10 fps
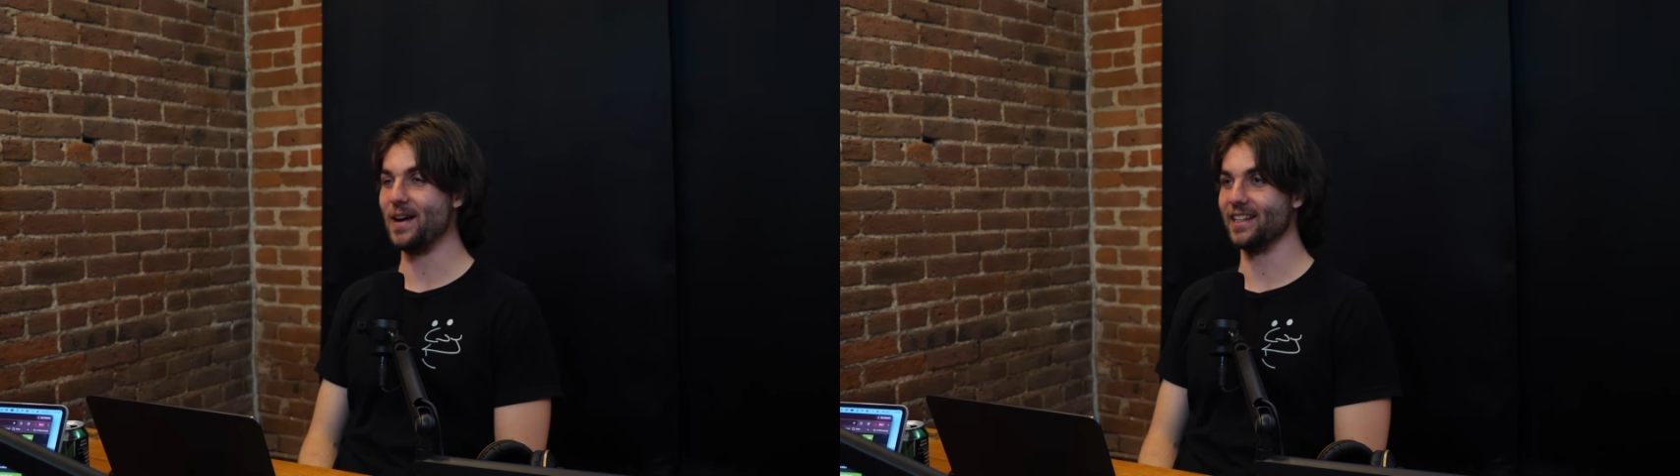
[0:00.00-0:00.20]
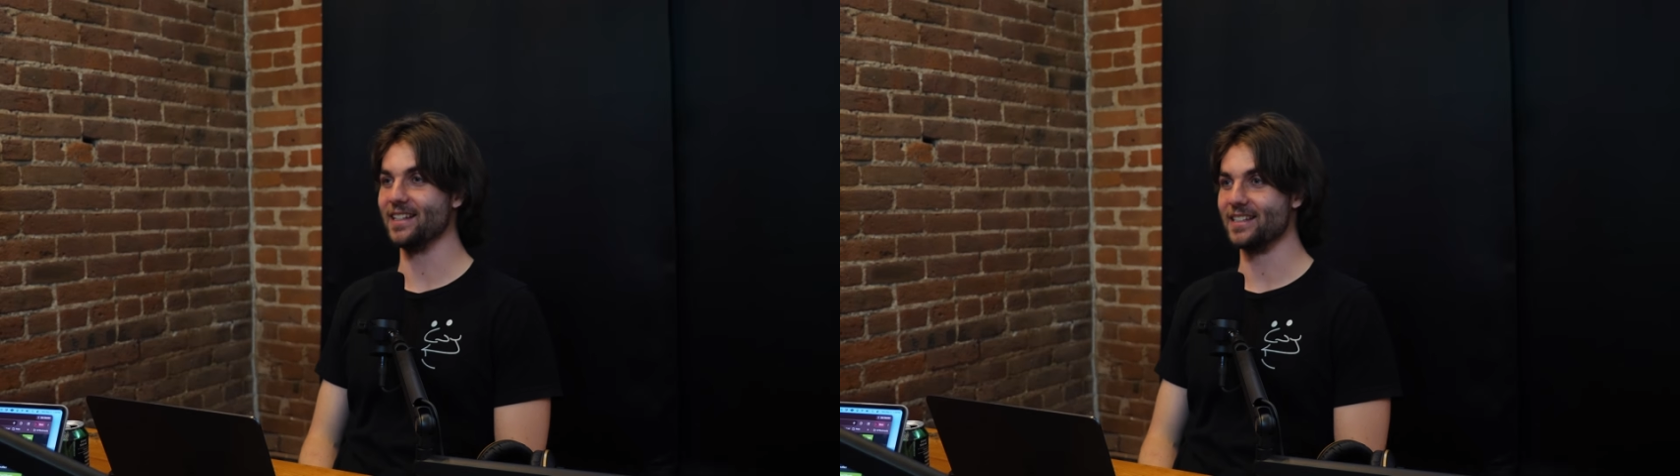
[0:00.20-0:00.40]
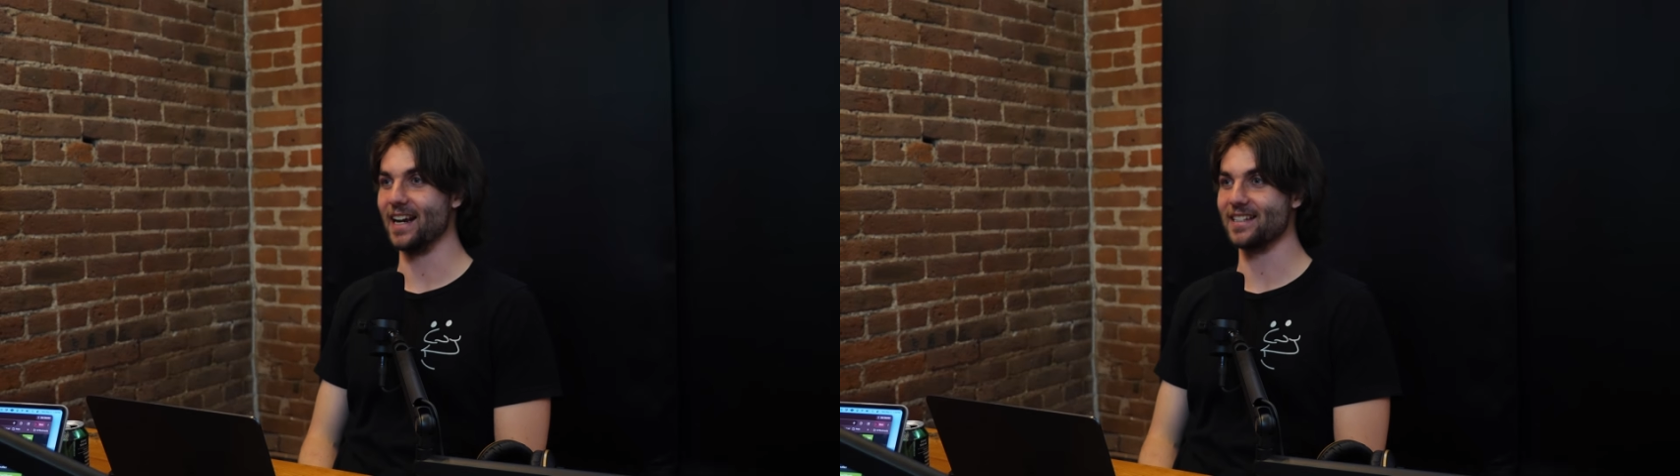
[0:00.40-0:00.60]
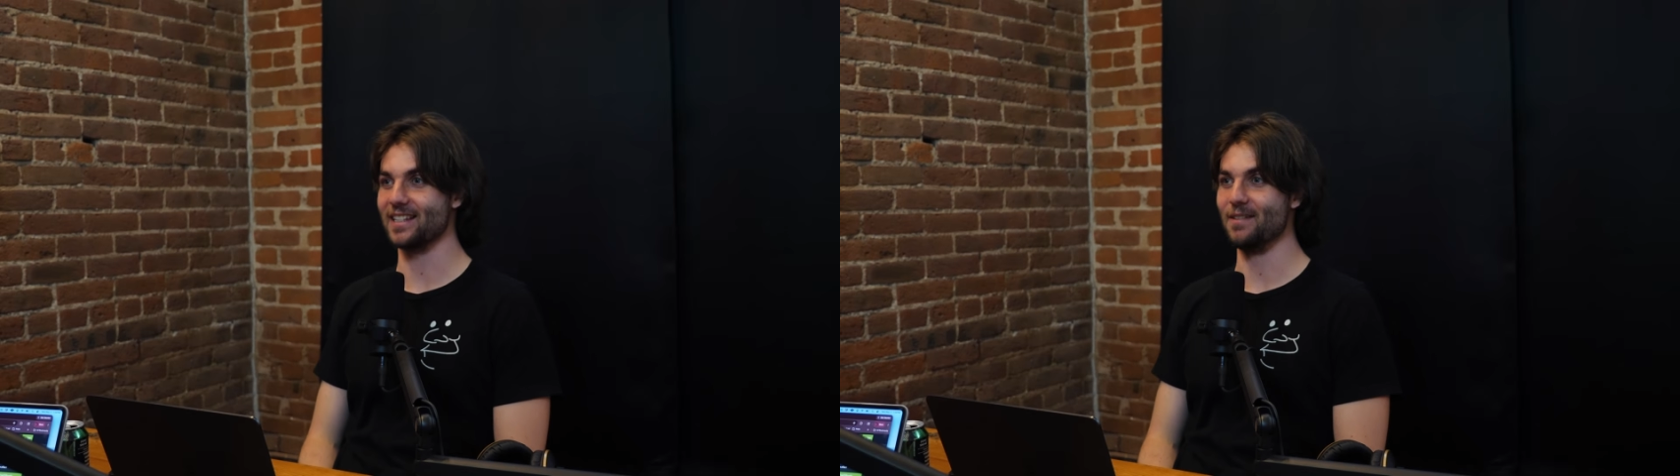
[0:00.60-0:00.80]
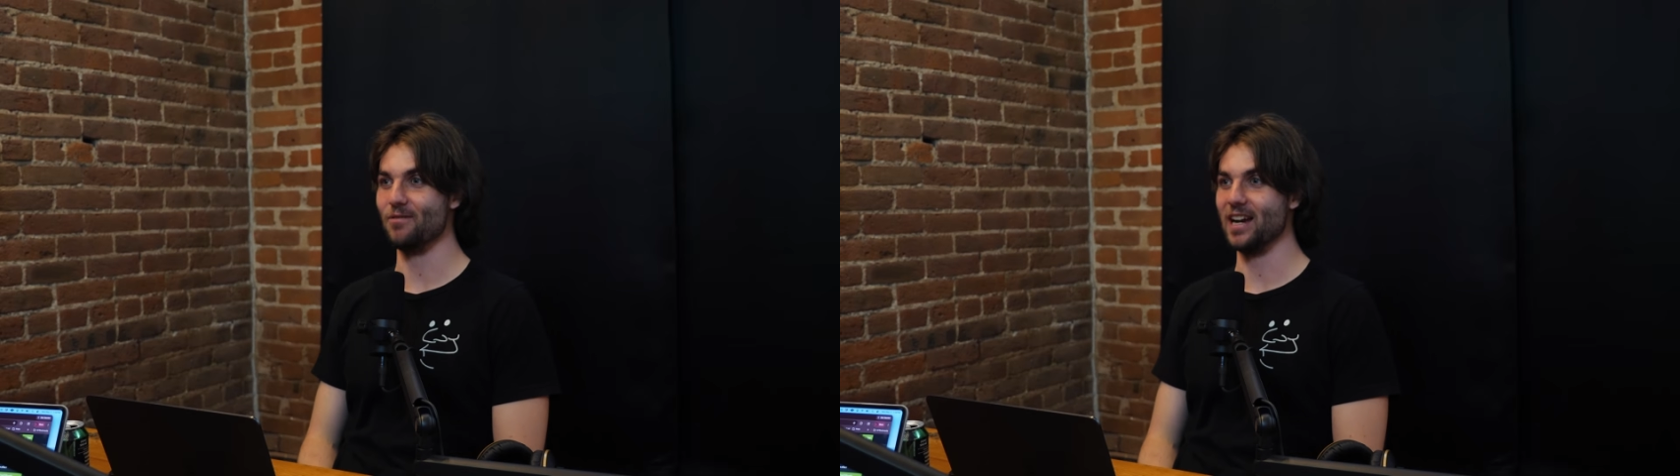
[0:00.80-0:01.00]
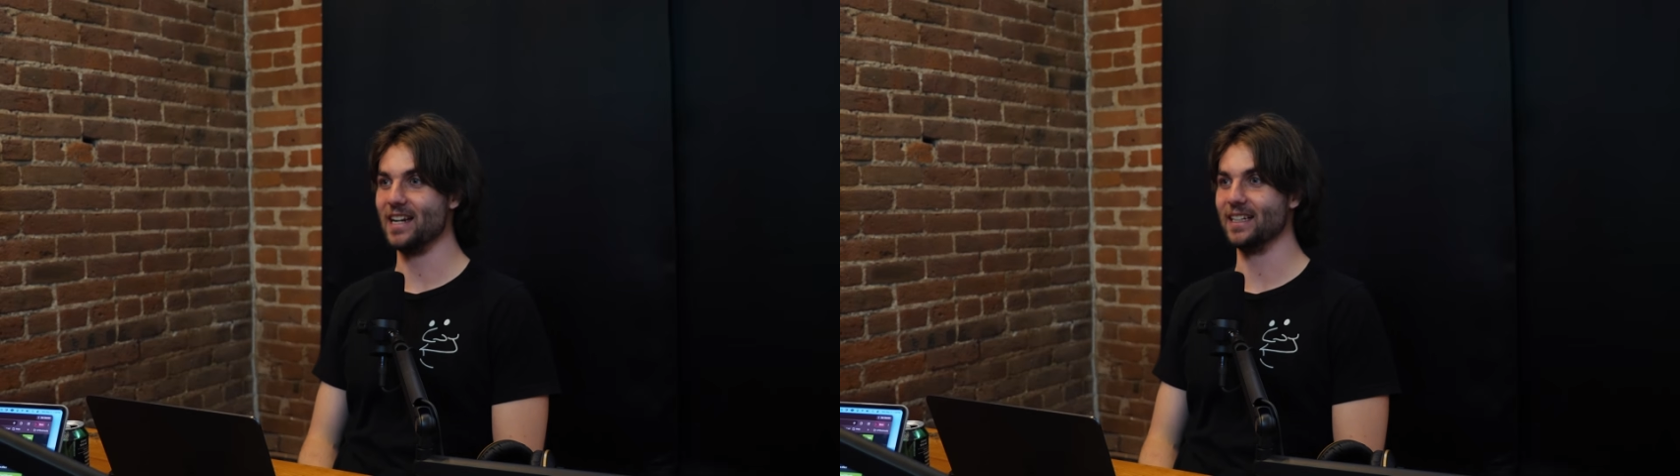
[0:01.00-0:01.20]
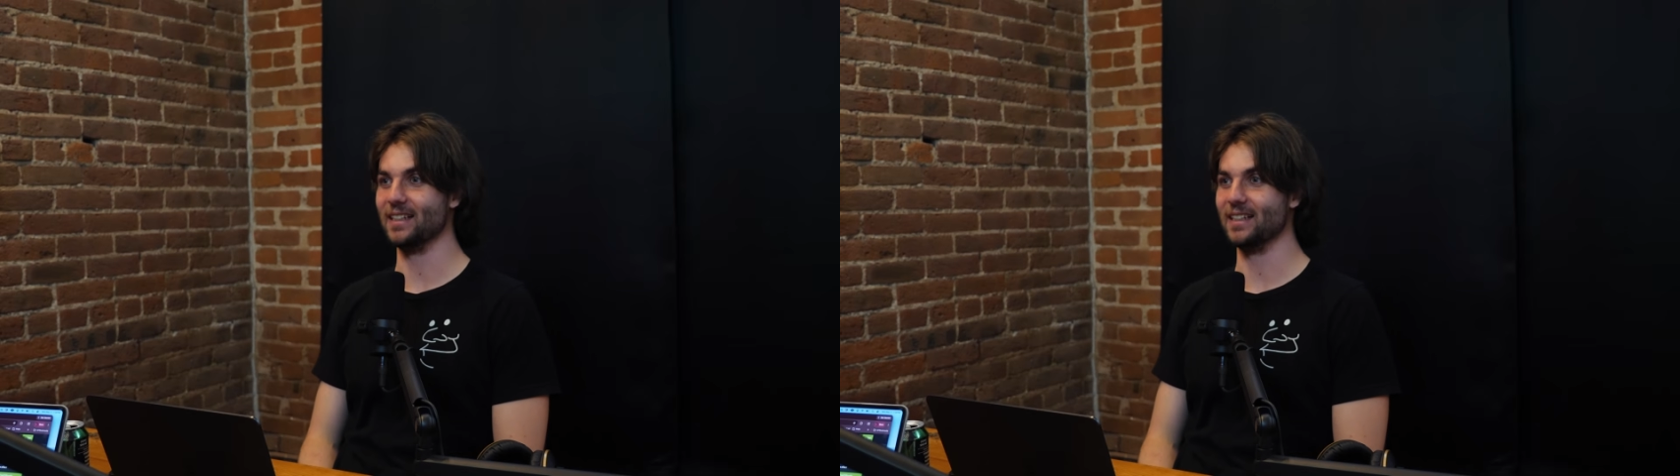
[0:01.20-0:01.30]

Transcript: out the exact same way,